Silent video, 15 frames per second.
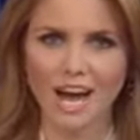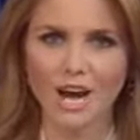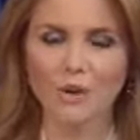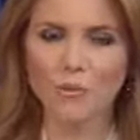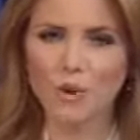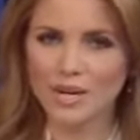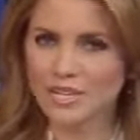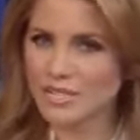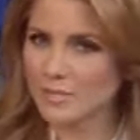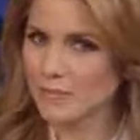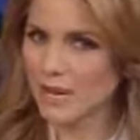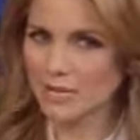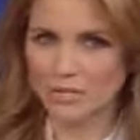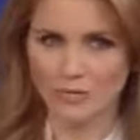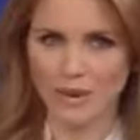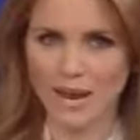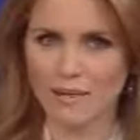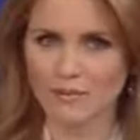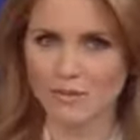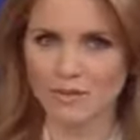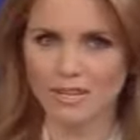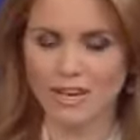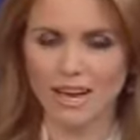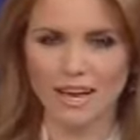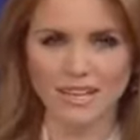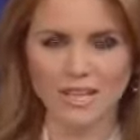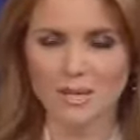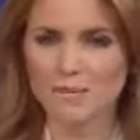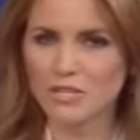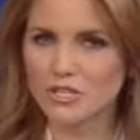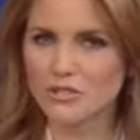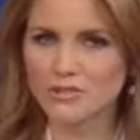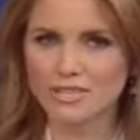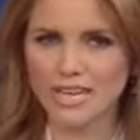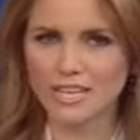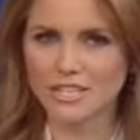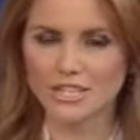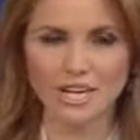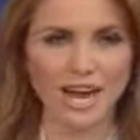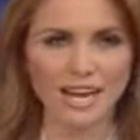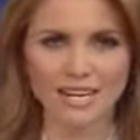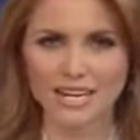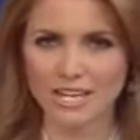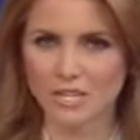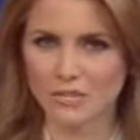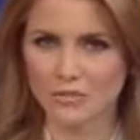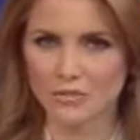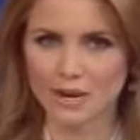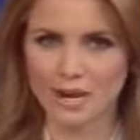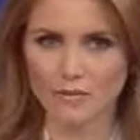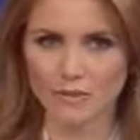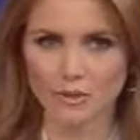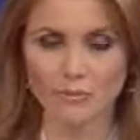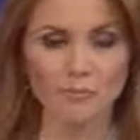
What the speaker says: One is about travel. The commission says you got to cut your travel.